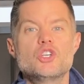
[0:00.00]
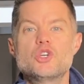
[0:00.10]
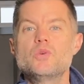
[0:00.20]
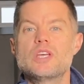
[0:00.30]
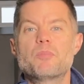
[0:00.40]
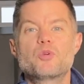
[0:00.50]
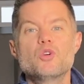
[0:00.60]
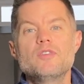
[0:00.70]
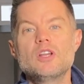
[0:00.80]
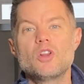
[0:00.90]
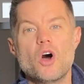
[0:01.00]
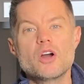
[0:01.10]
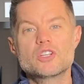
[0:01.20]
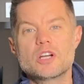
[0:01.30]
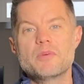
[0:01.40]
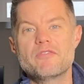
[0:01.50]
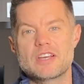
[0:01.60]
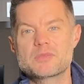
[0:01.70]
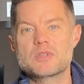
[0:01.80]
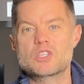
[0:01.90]
choose a proven long-term
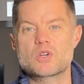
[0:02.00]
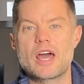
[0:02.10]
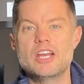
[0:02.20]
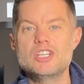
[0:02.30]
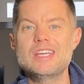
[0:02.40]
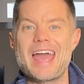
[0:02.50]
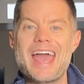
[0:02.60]
investment strategy,